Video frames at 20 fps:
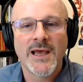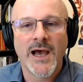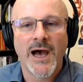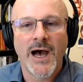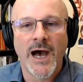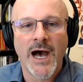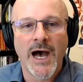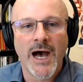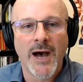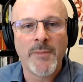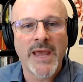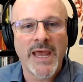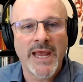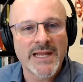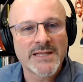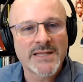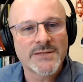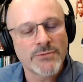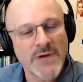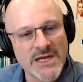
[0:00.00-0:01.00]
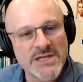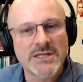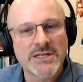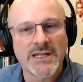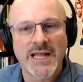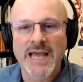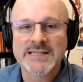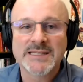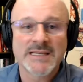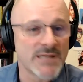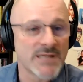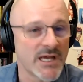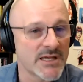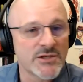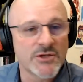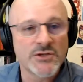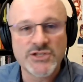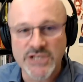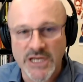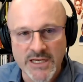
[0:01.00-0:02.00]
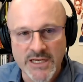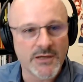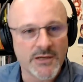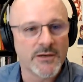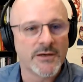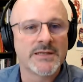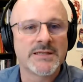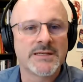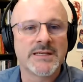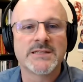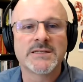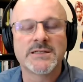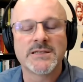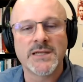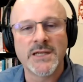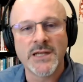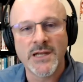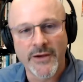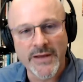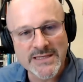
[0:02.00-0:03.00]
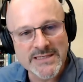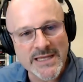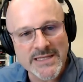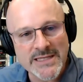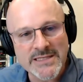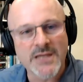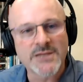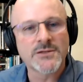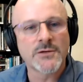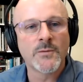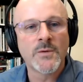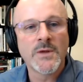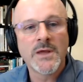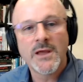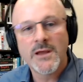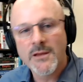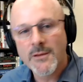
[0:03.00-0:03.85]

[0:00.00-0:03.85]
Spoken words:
And it's racialized, it's also gendered, it's, you know, it's also,